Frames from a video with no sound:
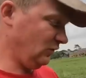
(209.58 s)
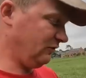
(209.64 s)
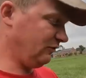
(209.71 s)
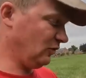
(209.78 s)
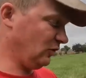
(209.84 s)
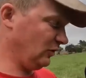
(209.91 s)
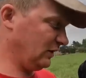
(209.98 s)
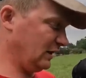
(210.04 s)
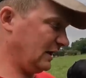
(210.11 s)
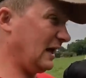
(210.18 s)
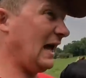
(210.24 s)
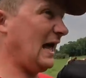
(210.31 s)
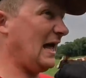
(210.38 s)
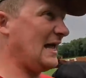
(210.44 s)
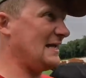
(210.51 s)
We thought we were gonna
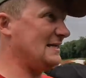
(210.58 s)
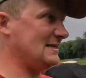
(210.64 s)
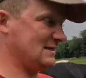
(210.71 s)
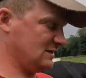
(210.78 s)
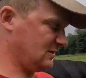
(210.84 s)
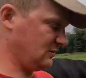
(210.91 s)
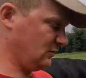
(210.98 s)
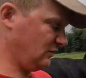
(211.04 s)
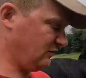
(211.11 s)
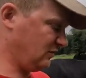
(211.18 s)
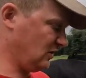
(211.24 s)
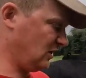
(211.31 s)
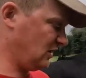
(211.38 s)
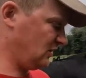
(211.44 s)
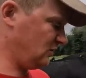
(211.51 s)
get eight. We've
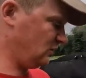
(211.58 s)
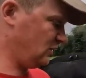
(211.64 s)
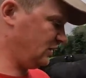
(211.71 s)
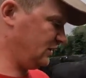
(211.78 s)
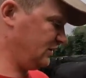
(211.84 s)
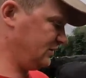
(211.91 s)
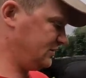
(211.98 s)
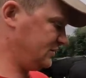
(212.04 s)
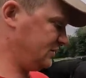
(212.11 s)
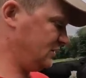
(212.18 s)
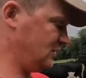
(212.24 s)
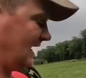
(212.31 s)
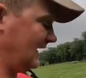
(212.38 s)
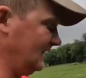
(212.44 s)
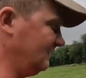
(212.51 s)
got one,
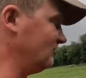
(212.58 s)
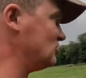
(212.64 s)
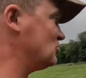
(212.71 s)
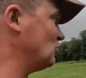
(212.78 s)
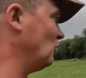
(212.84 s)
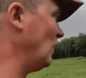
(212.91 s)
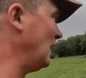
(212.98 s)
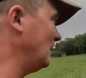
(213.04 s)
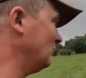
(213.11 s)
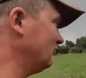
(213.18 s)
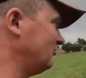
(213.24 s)
two, and eleven, twelve.